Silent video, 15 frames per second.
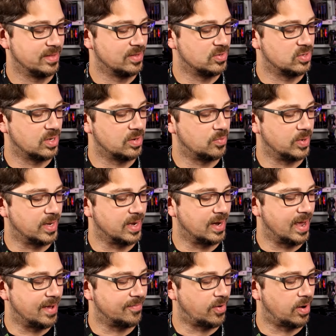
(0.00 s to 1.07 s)
so that we can
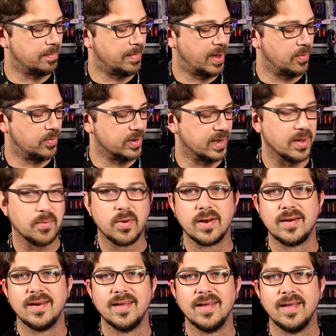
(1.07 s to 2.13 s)
have our buy one, get
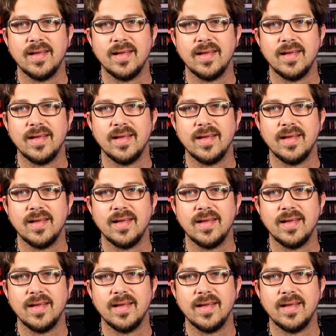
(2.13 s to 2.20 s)
one.